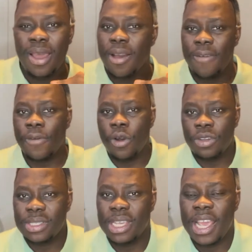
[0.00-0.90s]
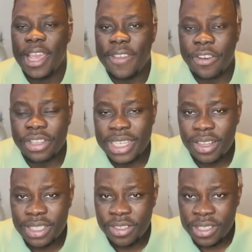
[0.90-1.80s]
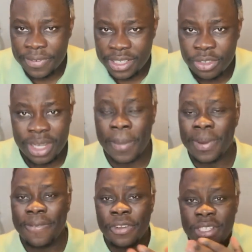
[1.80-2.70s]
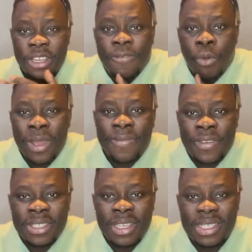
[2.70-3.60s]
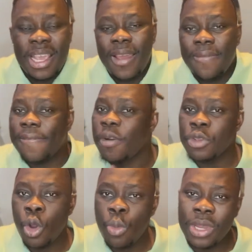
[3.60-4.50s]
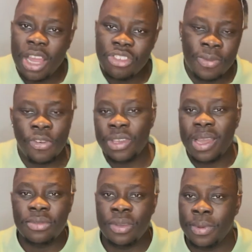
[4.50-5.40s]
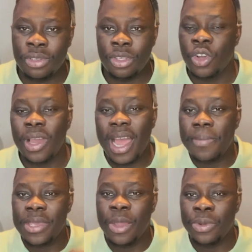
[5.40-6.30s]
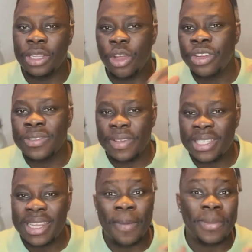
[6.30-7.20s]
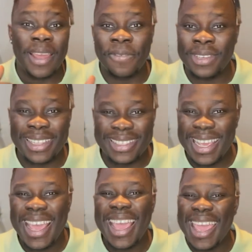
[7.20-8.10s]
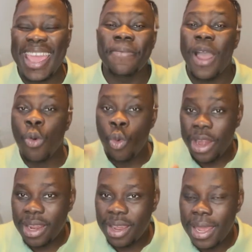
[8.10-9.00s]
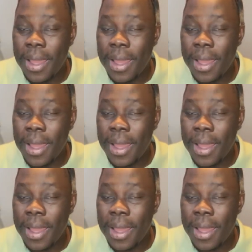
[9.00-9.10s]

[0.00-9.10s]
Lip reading: Of course, if a critical skills visa, you can apply for this kind of work visas from your home country before you come to Belgium. Don't come here with a tourist visa and apply for that. It might work.